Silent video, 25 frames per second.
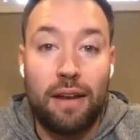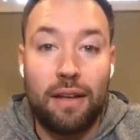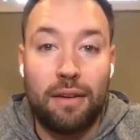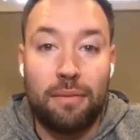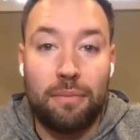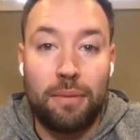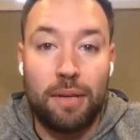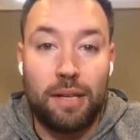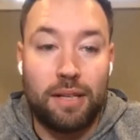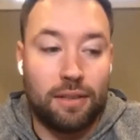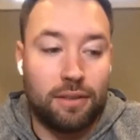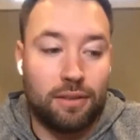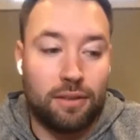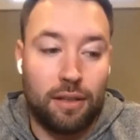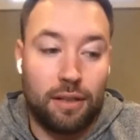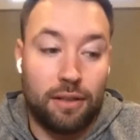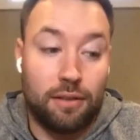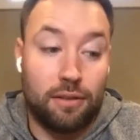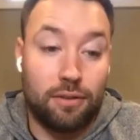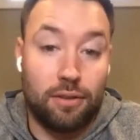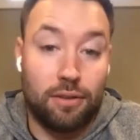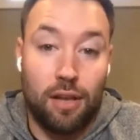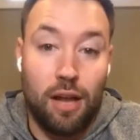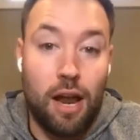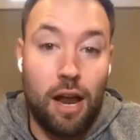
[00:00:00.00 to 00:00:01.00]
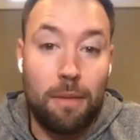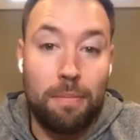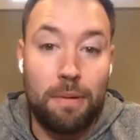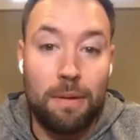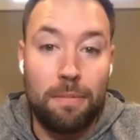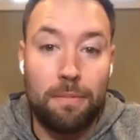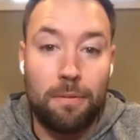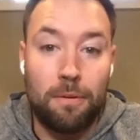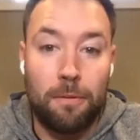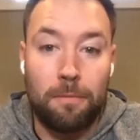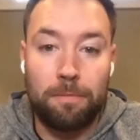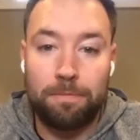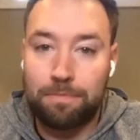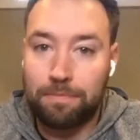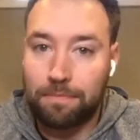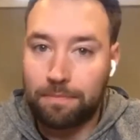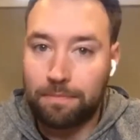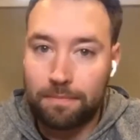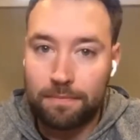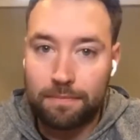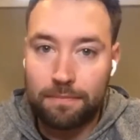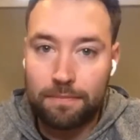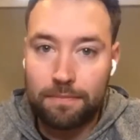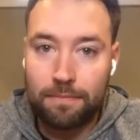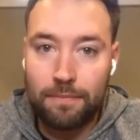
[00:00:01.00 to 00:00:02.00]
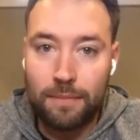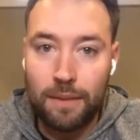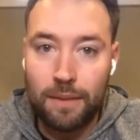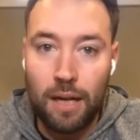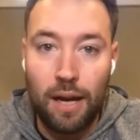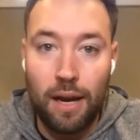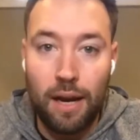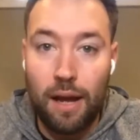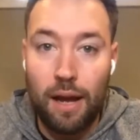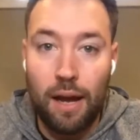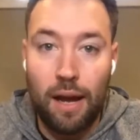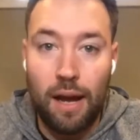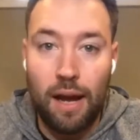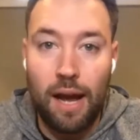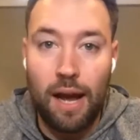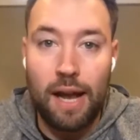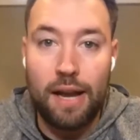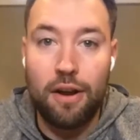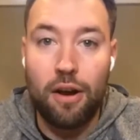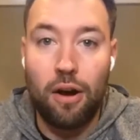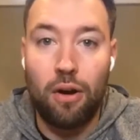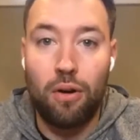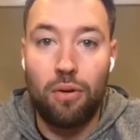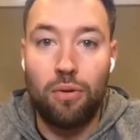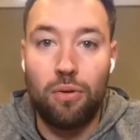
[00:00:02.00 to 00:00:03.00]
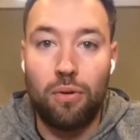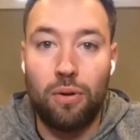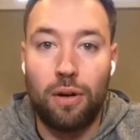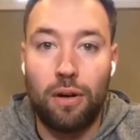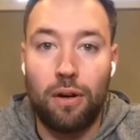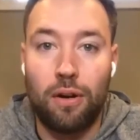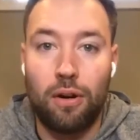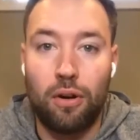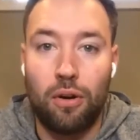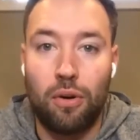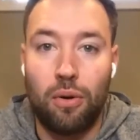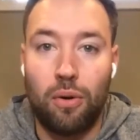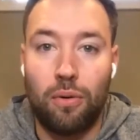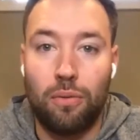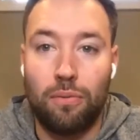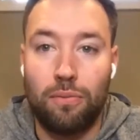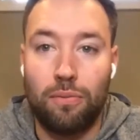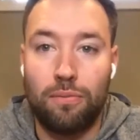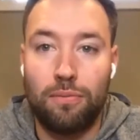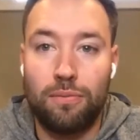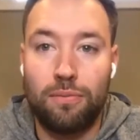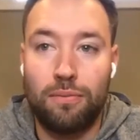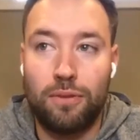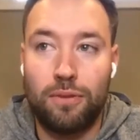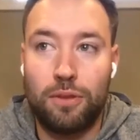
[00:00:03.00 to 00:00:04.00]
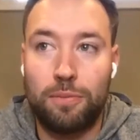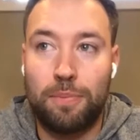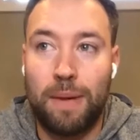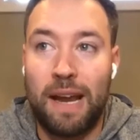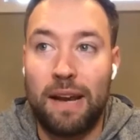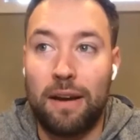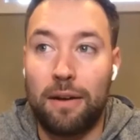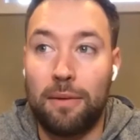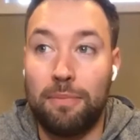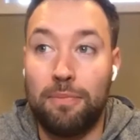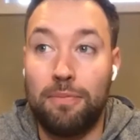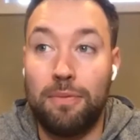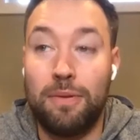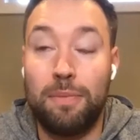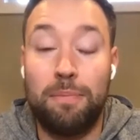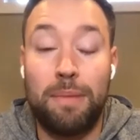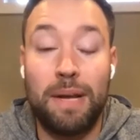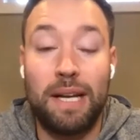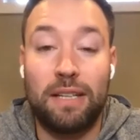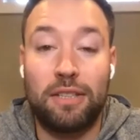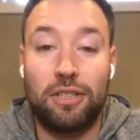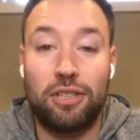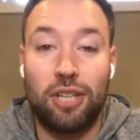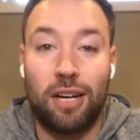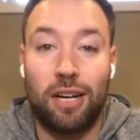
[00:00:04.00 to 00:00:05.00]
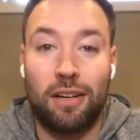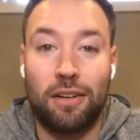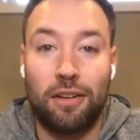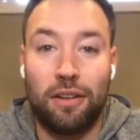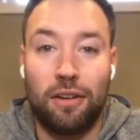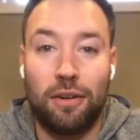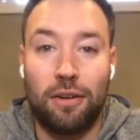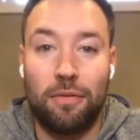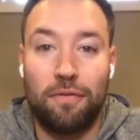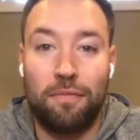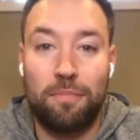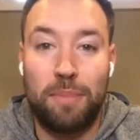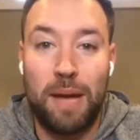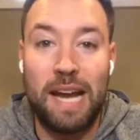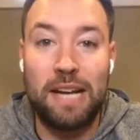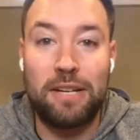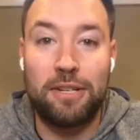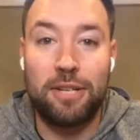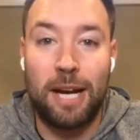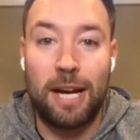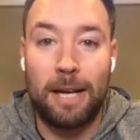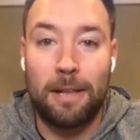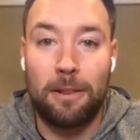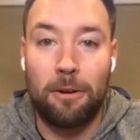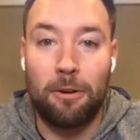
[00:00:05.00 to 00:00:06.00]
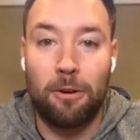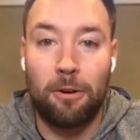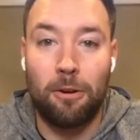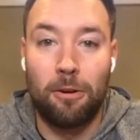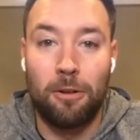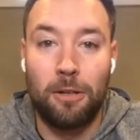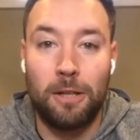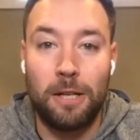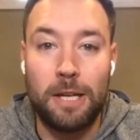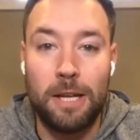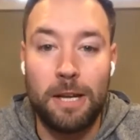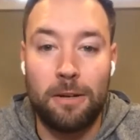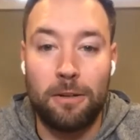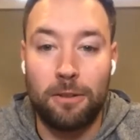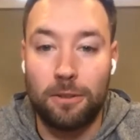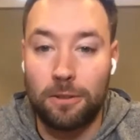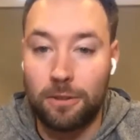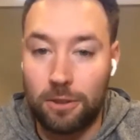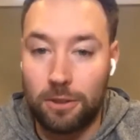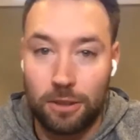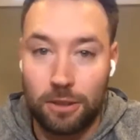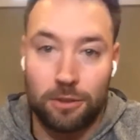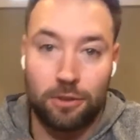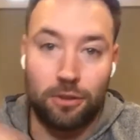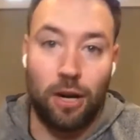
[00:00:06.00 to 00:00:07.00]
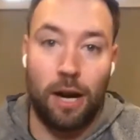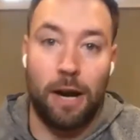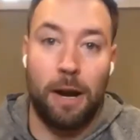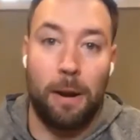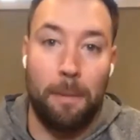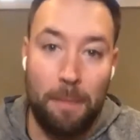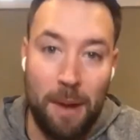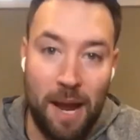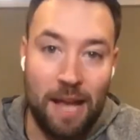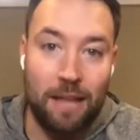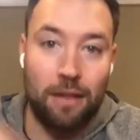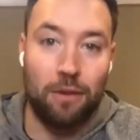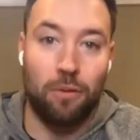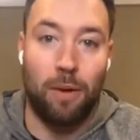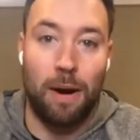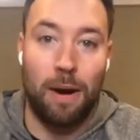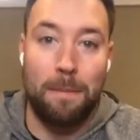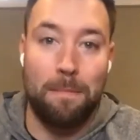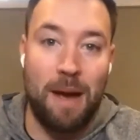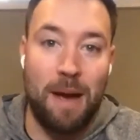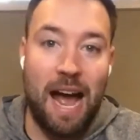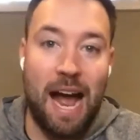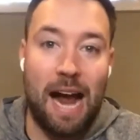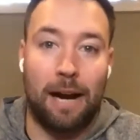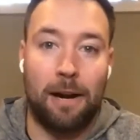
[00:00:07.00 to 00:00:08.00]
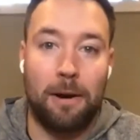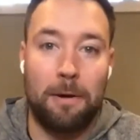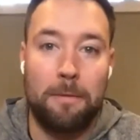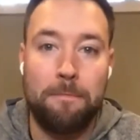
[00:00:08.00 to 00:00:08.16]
And because like there's a lot of people I know who spend a big chunk of their paycheck their early years just trying to pay their way back